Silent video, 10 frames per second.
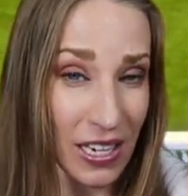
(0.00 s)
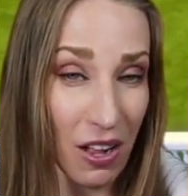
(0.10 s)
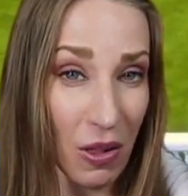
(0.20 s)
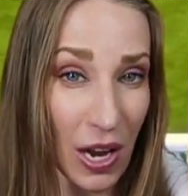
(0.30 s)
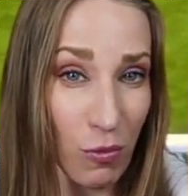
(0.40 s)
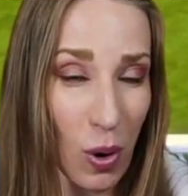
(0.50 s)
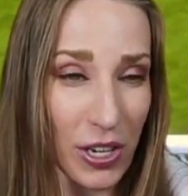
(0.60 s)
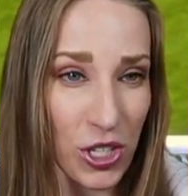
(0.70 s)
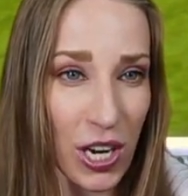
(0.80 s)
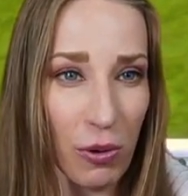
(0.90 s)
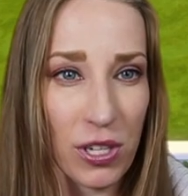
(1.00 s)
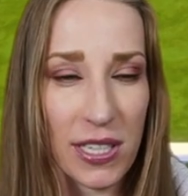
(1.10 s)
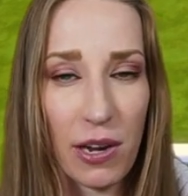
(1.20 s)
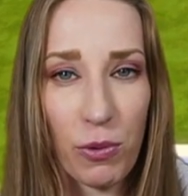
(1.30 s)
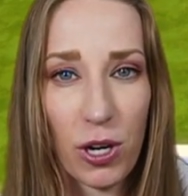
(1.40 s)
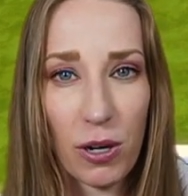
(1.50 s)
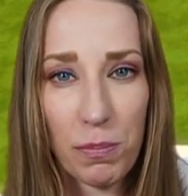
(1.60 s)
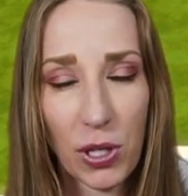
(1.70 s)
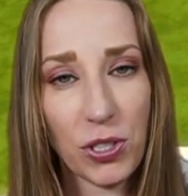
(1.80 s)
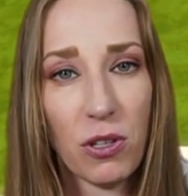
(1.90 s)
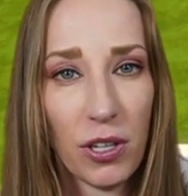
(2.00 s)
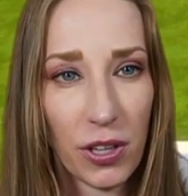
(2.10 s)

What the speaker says: a lot of watchtowers that were built along the